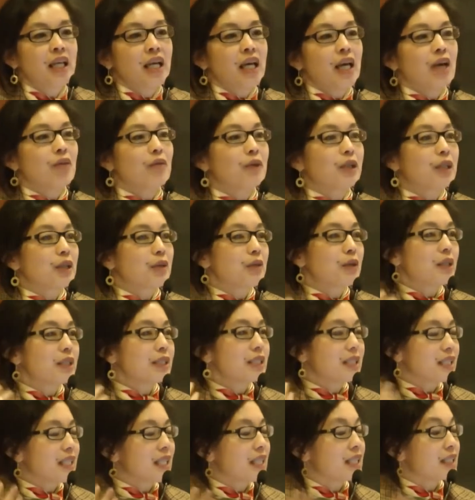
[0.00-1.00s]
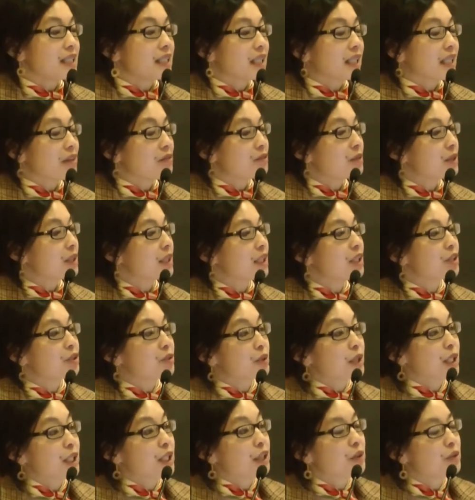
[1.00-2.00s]
And what I want to say is that I really
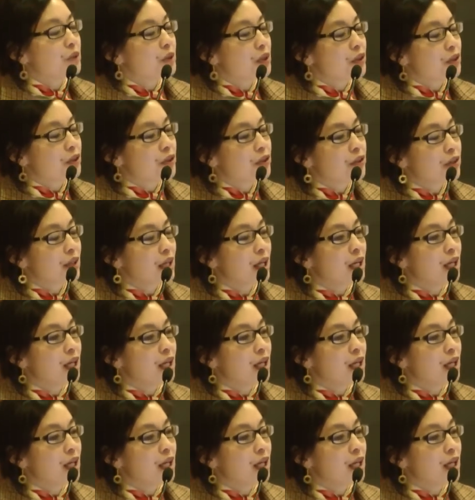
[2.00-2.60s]
agree with